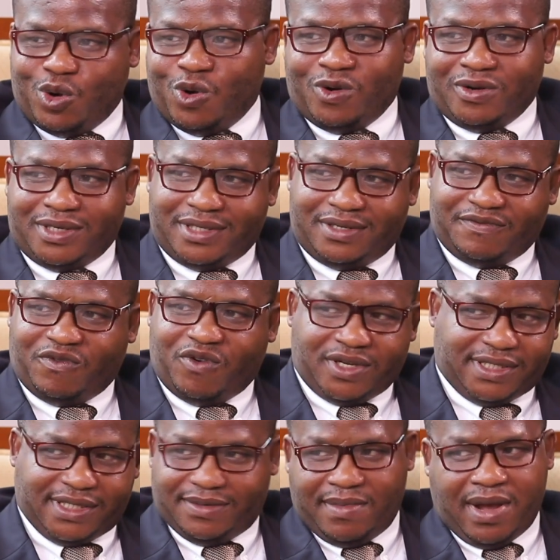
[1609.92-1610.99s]
Or
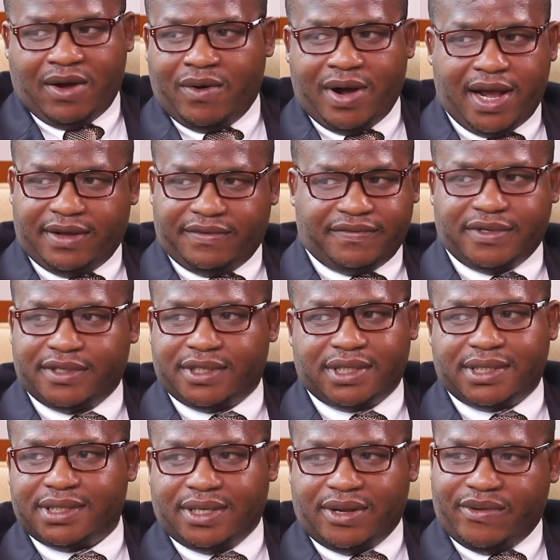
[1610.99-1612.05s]
divorcing my wife
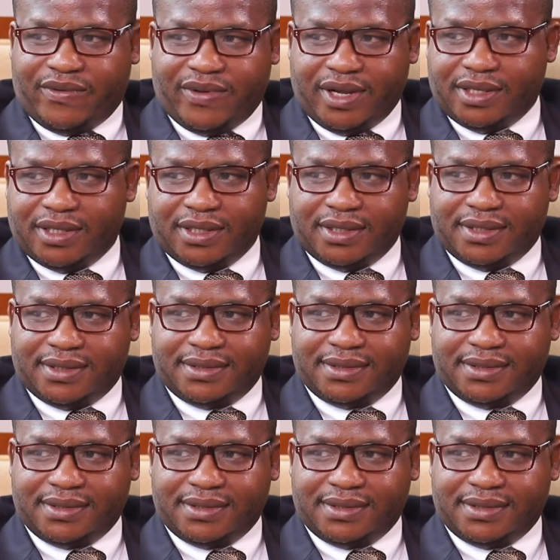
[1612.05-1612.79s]
is in trade.